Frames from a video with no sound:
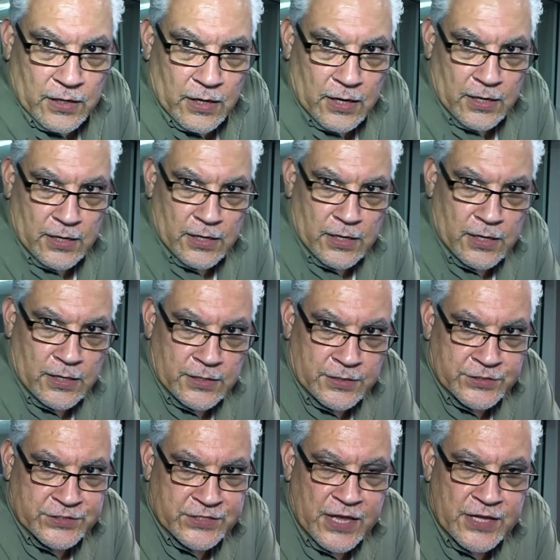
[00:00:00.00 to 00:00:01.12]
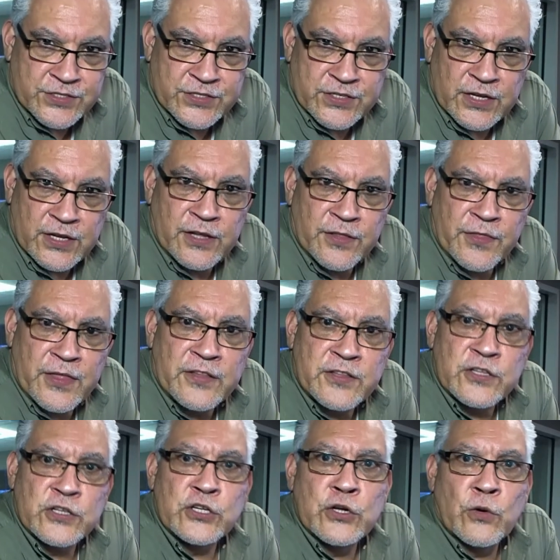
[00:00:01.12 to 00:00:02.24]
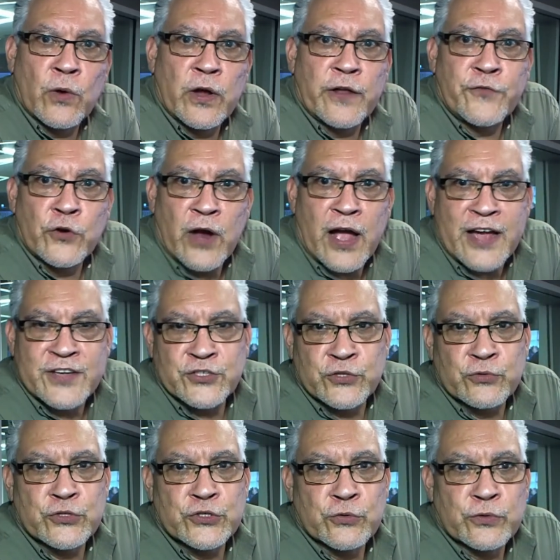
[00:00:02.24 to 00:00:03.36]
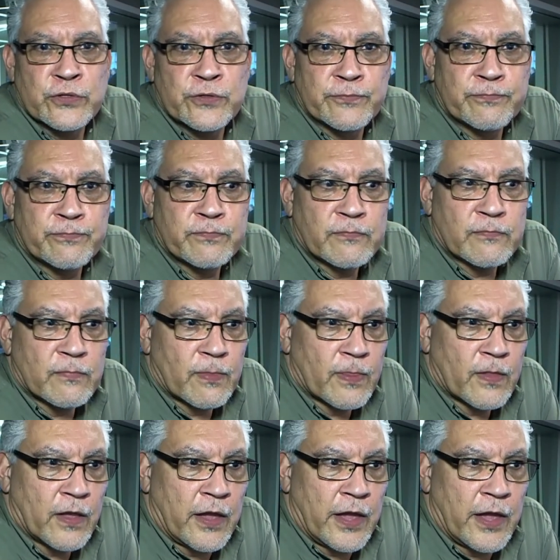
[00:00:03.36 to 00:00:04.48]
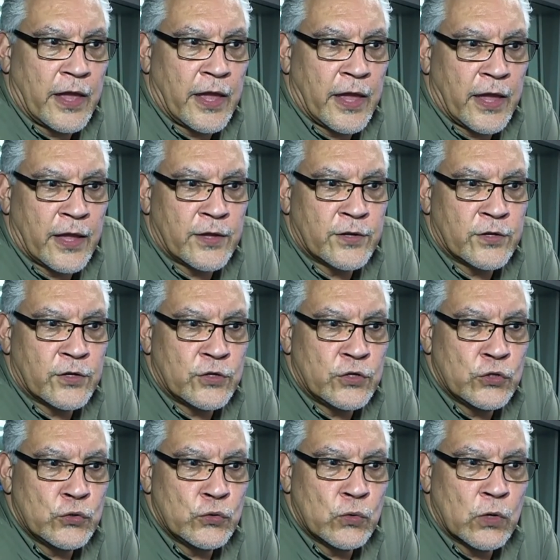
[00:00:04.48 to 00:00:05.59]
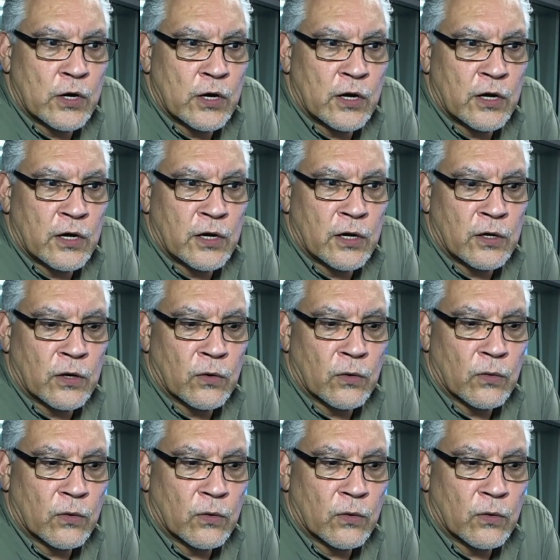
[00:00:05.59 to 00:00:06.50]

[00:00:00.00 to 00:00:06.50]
uh, says uh, that you know what, if you're a high school student and you uh,